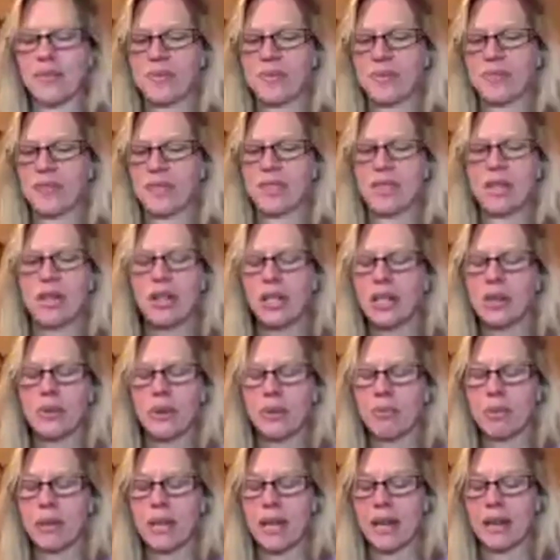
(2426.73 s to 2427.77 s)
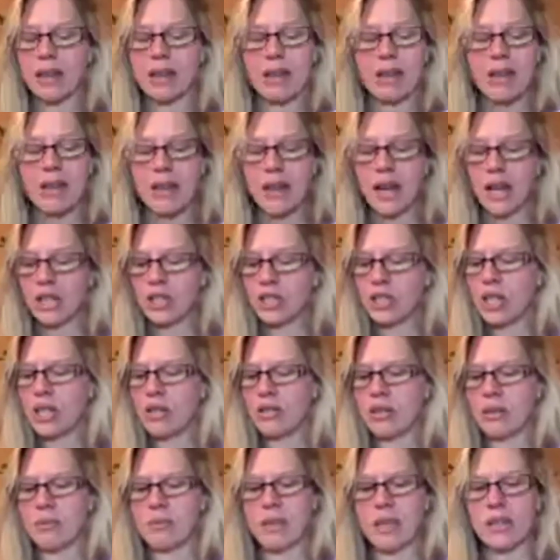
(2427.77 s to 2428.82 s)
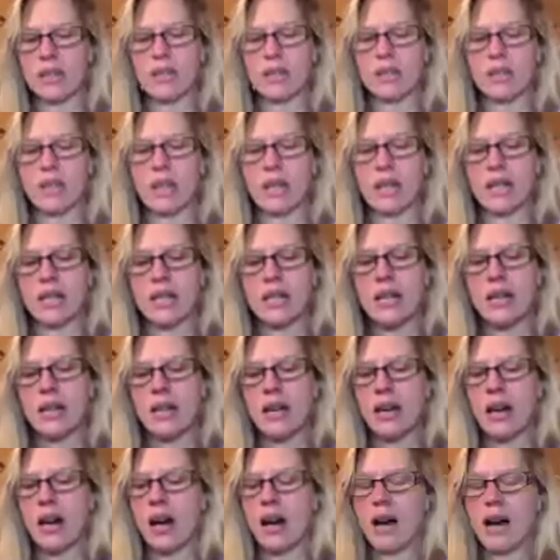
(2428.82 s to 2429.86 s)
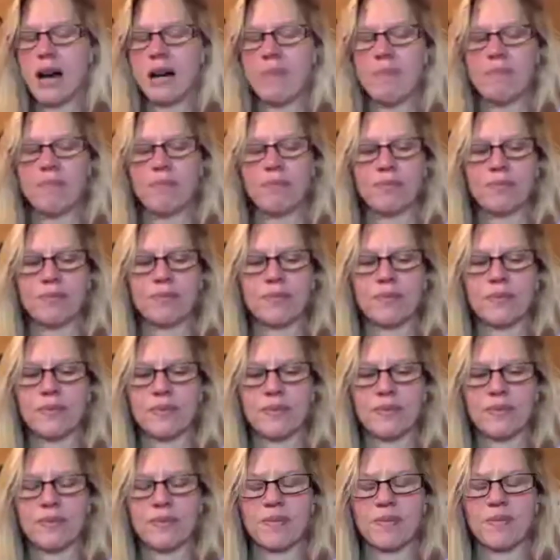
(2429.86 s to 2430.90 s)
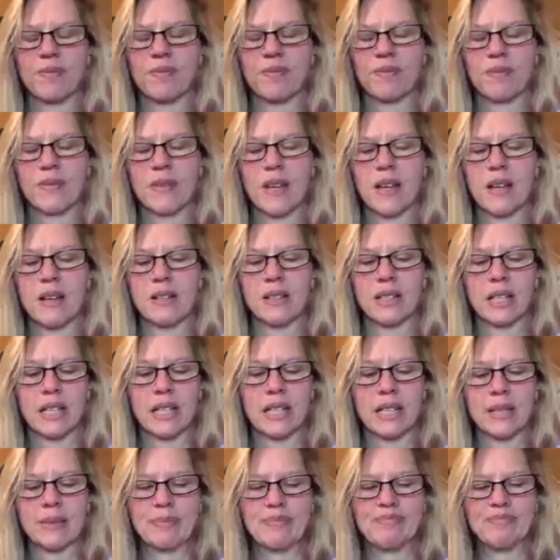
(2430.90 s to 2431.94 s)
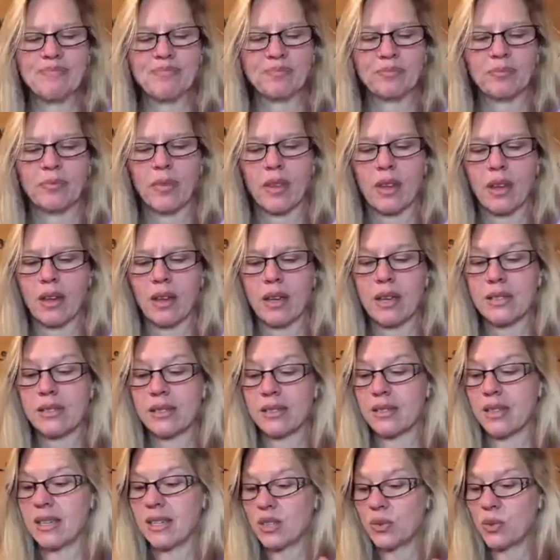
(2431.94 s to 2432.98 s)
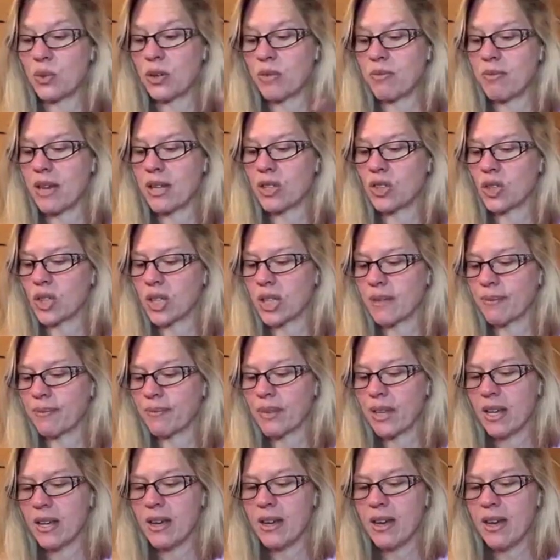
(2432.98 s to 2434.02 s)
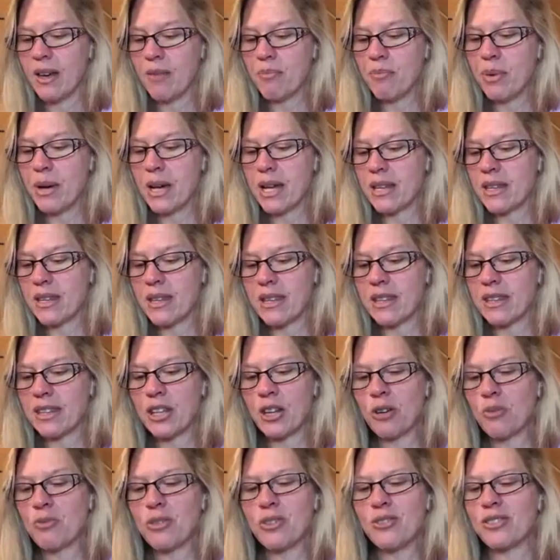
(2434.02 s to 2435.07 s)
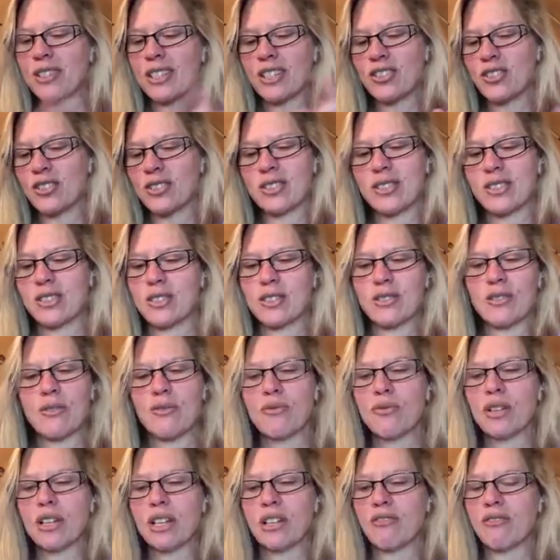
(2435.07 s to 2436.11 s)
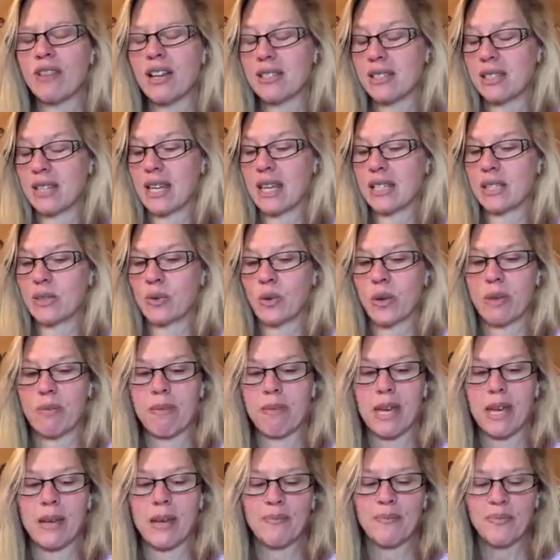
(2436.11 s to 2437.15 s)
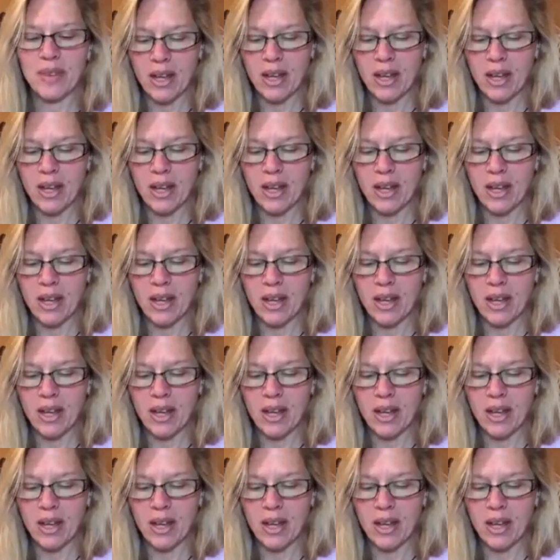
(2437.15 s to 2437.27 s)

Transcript: Just totally went blank. I shared them yesterday. I'll look it up because it's worth mentioning. But their music just really resonates with me.